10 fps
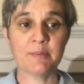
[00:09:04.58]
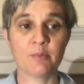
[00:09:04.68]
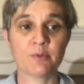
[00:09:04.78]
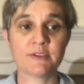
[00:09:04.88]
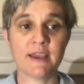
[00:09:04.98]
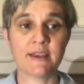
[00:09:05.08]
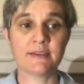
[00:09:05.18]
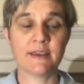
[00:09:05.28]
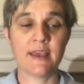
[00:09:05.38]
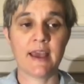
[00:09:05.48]
people
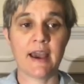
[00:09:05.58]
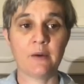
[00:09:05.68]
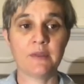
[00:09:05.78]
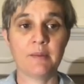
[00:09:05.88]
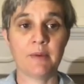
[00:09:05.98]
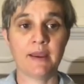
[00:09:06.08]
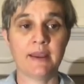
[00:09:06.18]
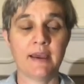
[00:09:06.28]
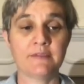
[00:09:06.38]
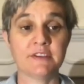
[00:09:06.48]
present, how they might
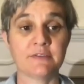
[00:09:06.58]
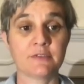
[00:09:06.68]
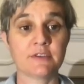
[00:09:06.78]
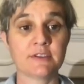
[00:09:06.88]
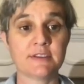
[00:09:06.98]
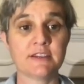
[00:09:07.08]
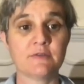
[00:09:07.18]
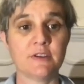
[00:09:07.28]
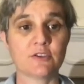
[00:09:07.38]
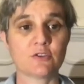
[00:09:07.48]
have different disease
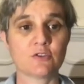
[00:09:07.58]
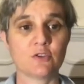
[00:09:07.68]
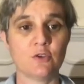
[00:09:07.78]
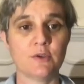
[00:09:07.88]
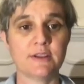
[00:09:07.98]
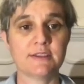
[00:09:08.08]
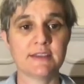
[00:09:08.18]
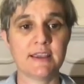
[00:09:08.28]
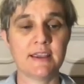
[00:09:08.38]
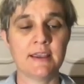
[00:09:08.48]
features. So you can
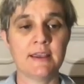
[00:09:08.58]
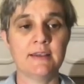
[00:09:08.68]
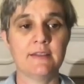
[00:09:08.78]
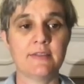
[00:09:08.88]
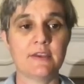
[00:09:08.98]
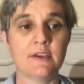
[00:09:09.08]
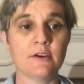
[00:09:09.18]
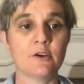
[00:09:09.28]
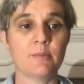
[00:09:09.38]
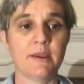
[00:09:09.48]
see that the
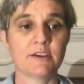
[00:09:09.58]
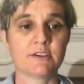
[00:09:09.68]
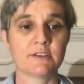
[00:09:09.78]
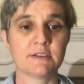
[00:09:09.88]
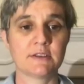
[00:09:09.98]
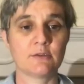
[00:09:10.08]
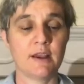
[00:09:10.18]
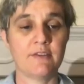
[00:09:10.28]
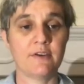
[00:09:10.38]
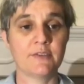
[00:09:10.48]
younger patients in the
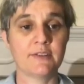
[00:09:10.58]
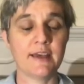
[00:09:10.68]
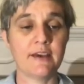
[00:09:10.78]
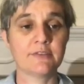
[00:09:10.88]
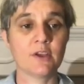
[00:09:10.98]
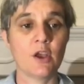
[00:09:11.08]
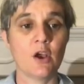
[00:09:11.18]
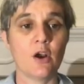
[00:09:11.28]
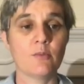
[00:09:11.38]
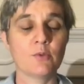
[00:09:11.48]
graph on the left
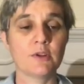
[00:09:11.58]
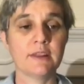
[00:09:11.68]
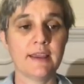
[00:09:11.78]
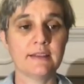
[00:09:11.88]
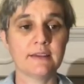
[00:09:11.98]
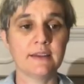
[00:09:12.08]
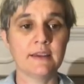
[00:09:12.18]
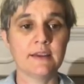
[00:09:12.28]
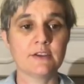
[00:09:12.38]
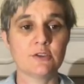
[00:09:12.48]
are more likely
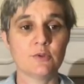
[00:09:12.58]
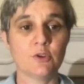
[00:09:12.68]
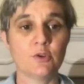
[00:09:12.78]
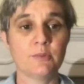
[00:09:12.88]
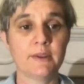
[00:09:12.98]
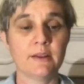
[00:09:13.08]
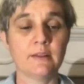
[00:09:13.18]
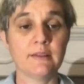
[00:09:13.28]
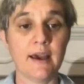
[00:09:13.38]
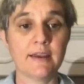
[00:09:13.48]
to accumulate a
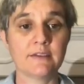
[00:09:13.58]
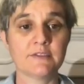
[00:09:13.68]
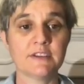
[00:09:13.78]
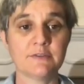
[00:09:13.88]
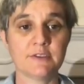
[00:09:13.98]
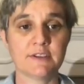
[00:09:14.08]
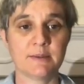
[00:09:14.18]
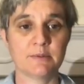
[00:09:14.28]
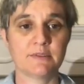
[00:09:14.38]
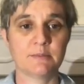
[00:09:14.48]
lot of different
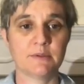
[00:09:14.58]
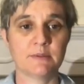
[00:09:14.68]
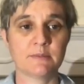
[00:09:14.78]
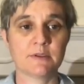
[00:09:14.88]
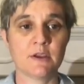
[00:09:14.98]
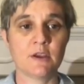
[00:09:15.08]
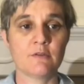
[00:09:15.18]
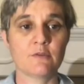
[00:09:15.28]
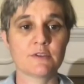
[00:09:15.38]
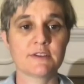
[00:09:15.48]
types of symptoms
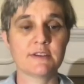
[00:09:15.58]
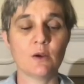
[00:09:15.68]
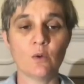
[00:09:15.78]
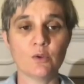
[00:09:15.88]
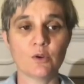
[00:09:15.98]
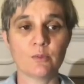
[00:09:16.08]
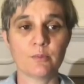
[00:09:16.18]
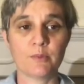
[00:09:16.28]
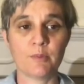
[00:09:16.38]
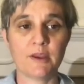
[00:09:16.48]
versus
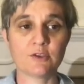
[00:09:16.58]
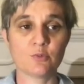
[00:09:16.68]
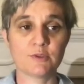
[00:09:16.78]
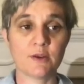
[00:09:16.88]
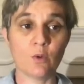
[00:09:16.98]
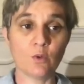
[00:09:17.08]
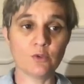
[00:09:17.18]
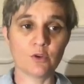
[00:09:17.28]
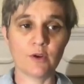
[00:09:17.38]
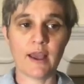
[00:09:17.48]
the patients who present
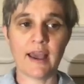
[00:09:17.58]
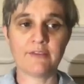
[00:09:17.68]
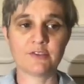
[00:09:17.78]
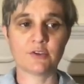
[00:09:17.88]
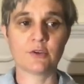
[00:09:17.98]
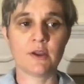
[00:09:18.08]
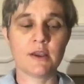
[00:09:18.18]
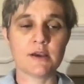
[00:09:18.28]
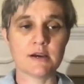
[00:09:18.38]
older after